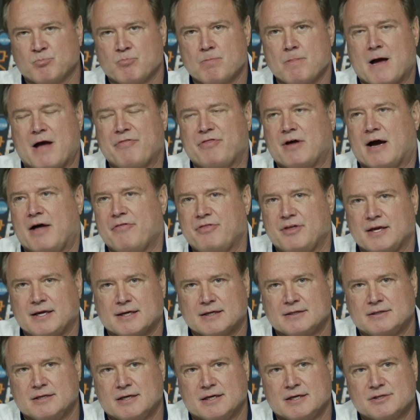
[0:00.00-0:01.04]
I think
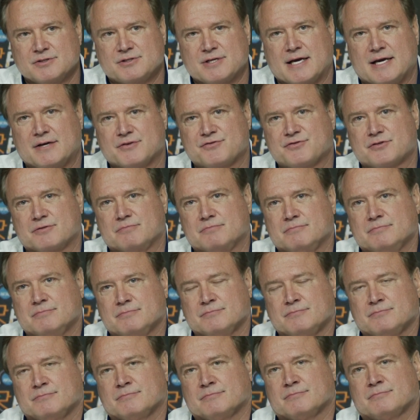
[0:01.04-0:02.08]
it does have some
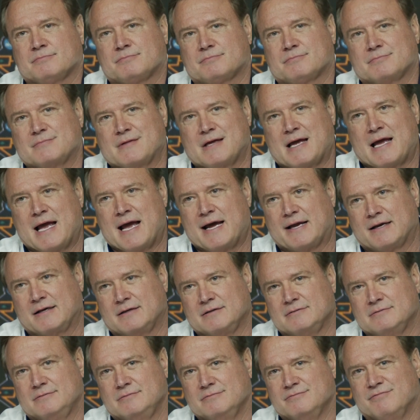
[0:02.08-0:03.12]

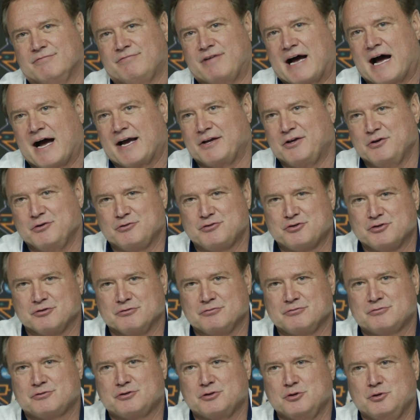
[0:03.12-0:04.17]
added value
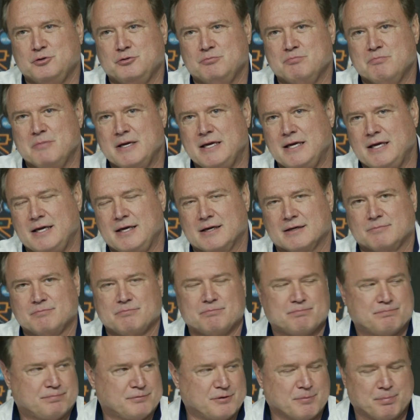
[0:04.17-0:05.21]
to me
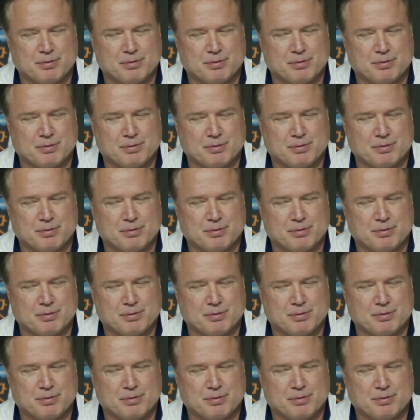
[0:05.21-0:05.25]
and the